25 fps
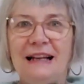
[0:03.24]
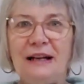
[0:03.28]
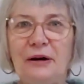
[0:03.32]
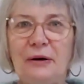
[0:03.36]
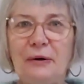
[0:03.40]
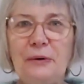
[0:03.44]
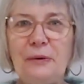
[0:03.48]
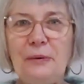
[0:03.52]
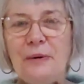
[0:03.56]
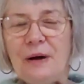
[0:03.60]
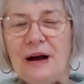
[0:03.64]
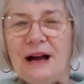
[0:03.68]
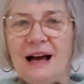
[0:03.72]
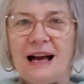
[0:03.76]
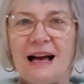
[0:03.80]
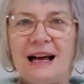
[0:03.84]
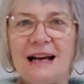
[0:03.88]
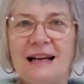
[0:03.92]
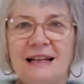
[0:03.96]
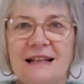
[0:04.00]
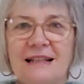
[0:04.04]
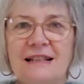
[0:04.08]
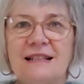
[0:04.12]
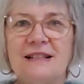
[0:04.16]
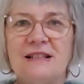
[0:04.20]
Hello
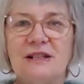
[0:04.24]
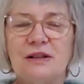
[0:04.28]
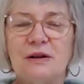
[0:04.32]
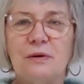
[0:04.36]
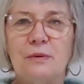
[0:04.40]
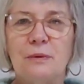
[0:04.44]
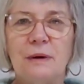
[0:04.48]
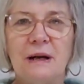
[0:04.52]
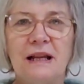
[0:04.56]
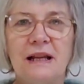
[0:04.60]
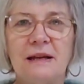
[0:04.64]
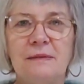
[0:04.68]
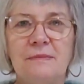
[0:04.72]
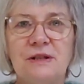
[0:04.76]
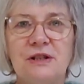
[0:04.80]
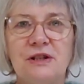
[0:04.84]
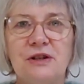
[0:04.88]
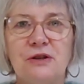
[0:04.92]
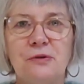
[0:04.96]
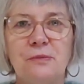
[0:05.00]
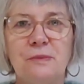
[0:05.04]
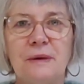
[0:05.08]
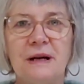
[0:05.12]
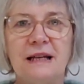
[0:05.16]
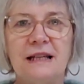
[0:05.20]
and welcome
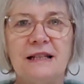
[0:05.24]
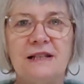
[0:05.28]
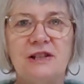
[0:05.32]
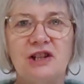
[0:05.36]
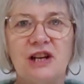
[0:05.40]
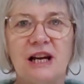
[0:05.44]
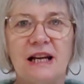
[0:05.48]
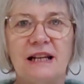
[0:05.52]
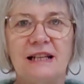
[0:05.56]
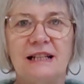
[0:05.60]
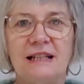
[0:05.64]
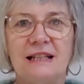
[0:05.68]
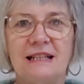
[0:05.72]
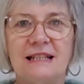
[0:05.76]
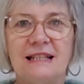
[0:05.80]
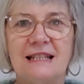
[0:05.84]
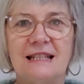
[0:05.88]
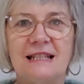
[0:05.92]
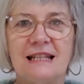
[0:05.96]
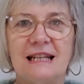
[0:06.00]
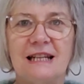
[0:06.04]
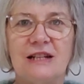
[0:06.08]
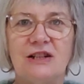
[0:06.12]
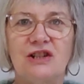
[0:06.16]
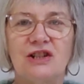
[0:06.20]
to my channel
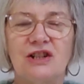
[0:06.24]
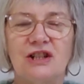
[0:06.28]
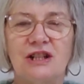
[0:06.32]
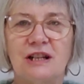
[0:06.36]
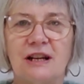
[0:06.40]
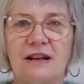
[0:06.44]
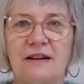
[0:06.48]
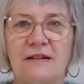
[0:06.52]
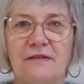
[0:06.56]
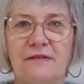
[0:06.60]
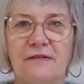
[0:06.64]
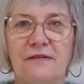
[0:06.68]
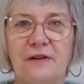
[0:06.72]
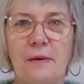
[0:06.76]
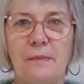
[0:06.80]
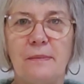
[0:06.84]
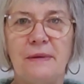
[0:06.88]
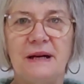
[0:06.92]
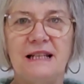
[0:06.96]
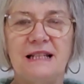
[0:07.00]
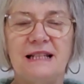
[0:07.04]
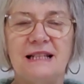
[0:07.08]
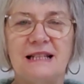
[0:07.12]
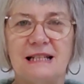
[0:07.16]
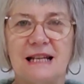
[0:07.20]
Stitched from
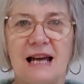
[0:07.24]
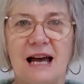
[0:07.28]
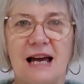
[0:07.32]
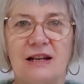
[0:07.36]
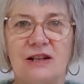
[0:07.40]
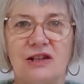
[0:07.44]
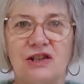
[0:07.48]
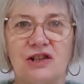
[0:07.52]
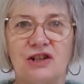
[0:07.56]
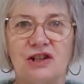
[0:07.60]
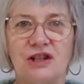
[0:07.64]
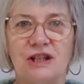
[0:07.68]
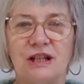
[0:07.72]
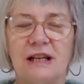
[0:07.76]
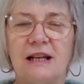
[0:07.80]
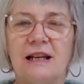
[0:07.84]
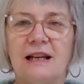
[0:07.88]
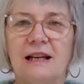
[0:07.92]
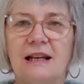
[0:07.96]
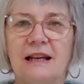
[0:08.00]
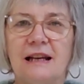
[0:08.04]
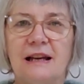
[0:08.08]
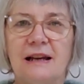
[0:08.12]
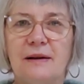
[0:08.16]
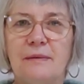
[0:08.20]
my stash.
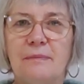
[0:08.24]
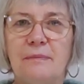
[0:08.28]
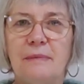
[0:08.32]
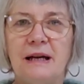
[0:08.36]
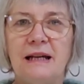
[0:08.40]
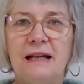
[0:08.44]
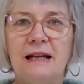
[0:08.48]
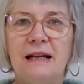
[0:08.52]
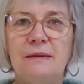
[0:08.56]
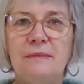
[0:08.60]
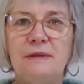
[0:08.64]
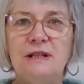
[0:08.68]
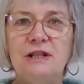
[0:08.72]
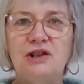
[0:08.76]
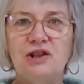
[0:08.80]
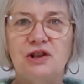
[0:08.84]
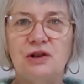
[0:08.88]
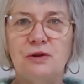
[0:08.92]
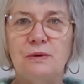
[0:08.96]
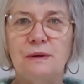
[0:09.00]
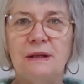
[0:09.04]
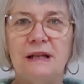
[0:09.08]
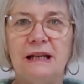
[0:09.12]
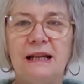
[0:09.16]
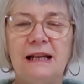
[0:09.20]
My name is
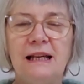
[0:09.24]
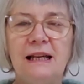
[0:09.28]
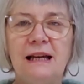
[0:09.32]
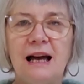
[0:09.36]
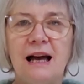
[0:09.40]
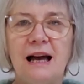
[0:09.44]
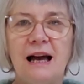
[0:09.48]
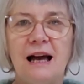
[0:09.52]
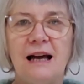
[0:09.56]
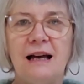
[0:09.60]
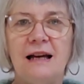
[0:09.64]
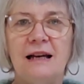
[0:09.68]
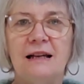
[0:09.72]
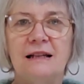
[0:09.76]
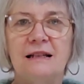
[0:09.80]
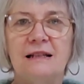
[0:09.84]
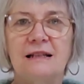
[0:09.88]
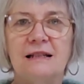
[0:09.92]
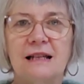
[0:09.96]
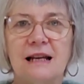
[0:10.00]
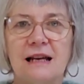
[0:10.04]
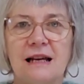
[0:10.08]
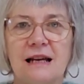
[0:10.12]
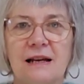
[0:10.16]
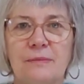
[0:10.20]
Julie
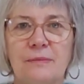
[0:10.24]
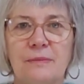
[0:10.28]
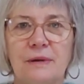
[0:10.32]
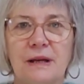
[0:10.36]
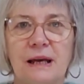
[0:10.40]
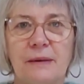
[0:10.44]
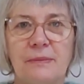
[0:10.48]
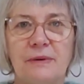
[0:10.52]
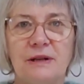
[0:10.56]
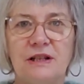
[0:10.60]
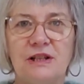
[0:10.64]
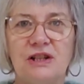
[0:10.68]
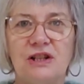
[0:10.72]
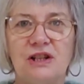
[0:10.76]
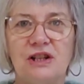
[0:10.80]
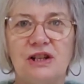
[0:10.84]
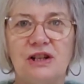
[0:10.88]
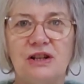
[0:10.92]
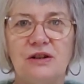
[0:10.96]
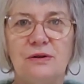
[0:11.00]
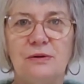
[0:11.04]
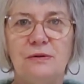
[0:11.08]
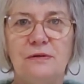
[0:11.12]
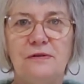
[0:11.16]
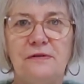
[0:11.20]
and I'm coming to
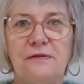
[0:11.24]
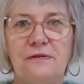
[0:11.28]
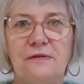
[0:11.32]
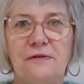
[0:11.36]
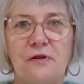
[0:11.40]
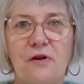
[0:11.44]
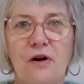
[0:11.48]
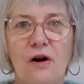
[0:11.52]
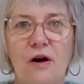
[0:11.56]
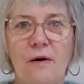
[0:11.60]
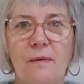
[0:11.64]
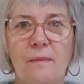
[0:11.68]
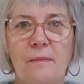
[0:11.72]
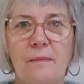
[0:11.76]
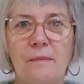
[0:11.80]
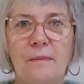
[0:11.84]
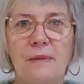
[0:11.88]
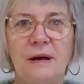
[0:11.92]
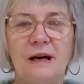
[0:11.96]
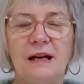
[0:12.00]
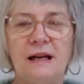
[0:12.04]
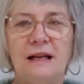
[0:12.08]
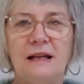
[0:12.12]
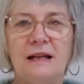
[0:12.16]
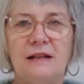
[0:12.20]
you
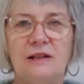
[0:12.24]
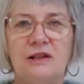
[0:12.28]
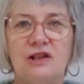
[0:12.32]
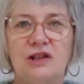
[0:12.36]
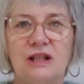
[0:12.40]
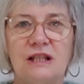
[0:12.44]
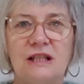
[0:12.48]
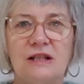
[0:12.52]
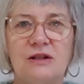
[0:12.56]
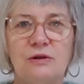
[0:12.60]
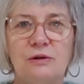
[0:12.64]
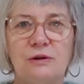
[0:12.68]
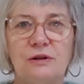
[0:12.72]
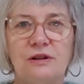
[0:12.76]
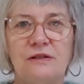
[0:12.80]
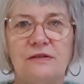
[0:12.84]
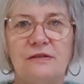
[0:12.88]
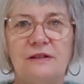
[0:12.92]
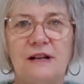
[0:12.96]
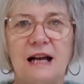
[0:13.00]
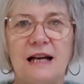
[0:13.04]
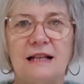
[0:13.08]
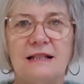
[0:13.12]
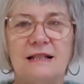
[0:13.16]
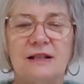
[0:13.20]
from just north
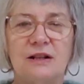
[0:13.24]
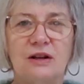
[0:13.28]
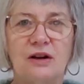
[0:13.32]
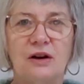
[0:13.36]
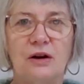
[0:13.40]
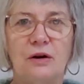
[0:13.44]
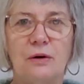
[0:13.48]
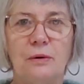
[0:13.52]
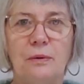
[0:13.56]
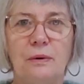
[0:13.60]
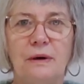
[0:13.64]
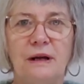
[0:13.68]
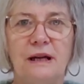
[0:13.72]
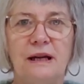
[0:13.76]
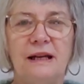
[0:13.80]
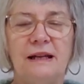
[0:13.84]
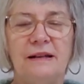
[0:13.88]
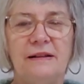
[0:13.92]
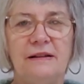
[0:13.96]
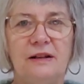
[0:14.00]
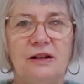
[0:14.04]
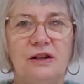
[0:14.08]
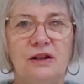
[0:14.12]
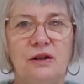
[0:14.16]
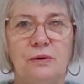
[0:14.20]
of Glasgow
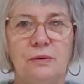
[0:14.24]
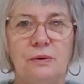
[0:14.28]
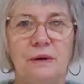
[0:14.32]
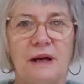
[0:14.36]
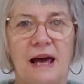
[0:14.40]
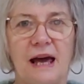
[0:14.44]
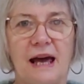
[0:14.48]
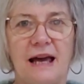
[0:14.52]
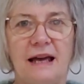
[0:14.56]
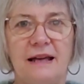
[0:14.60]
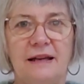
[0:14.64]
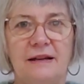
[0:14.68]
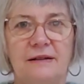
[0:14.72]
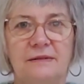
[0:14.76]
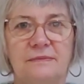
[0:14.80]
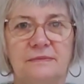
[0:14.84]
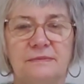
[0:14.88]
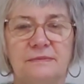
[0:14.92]
in the UK.